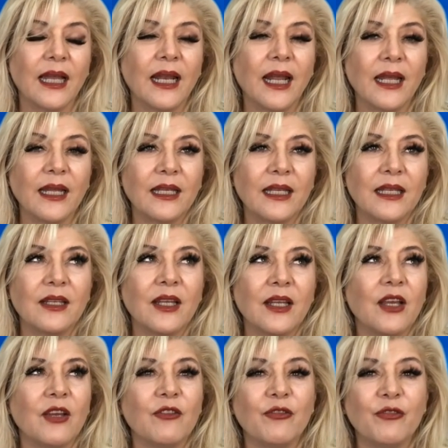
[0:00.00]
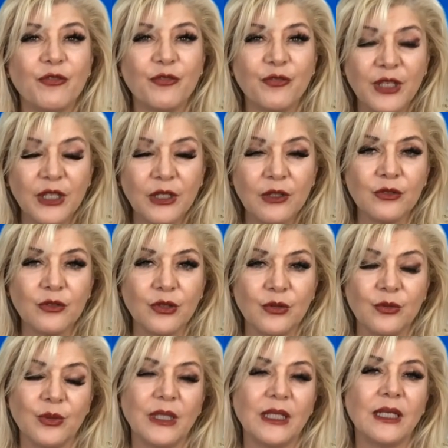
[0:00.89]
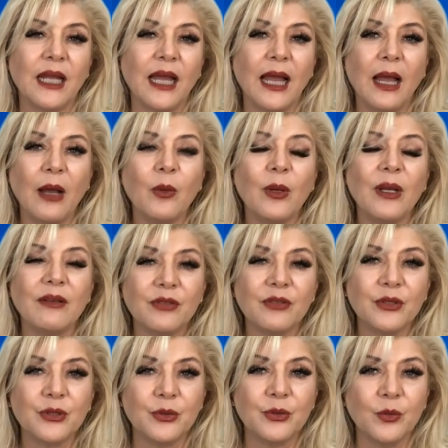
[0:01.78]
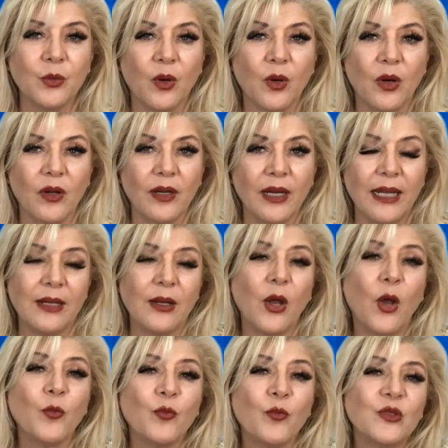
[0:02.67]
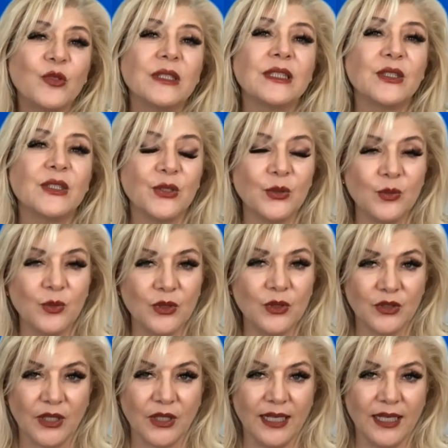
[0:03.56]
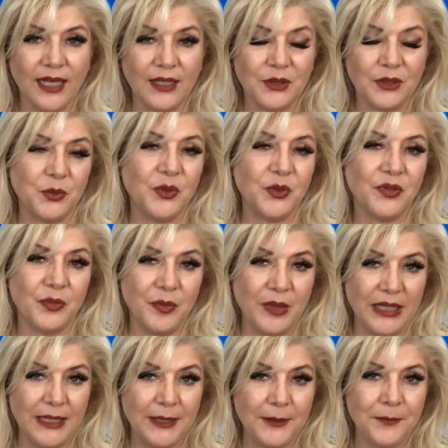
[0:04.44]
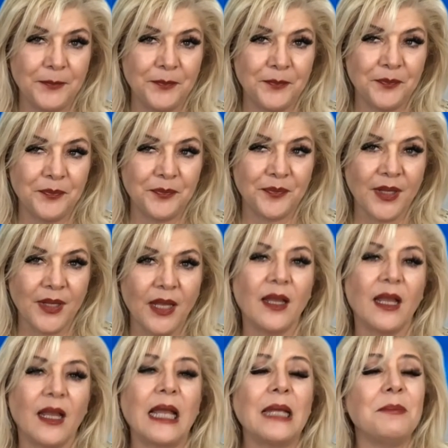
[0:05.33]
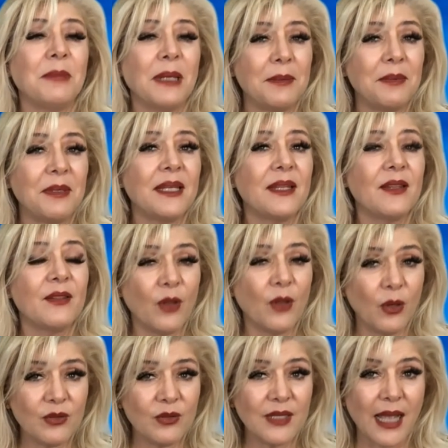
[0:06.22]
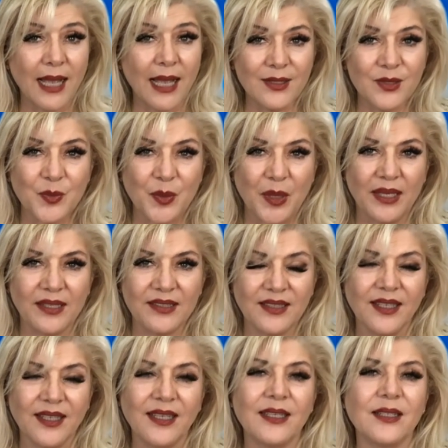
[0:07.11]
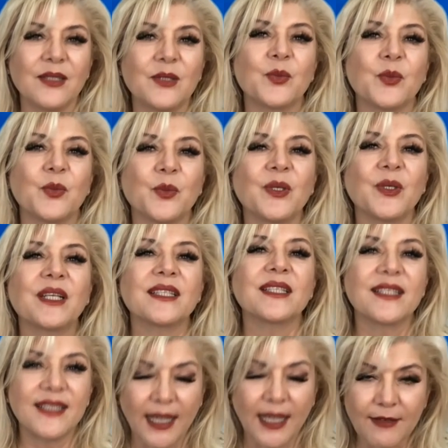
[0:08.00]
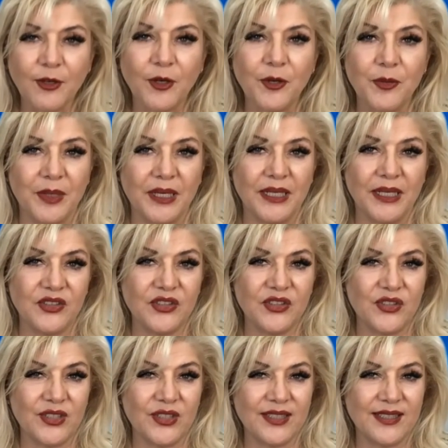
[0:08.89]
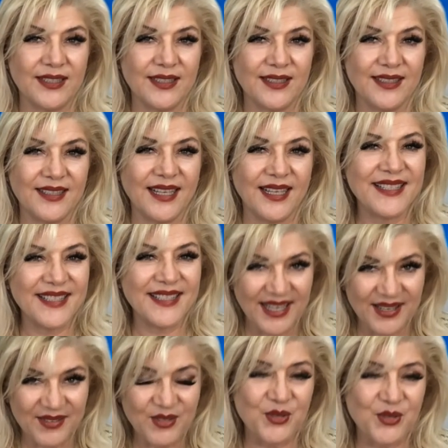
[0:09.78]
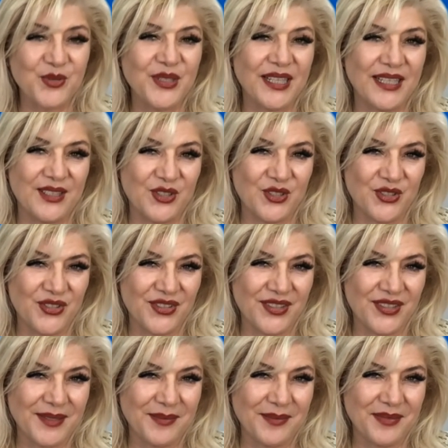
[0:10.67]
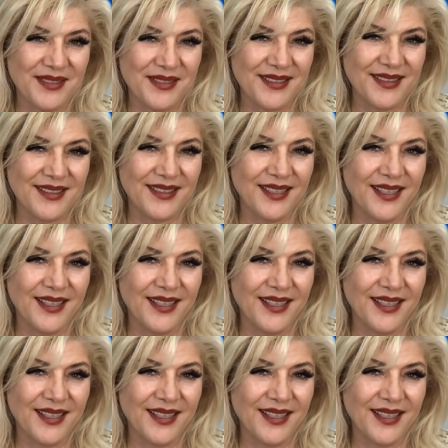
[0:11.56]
and I can feel you in however you are. And hopefully you will connect with me. And maybe in those aspects is where we could save our marriages and save our relationships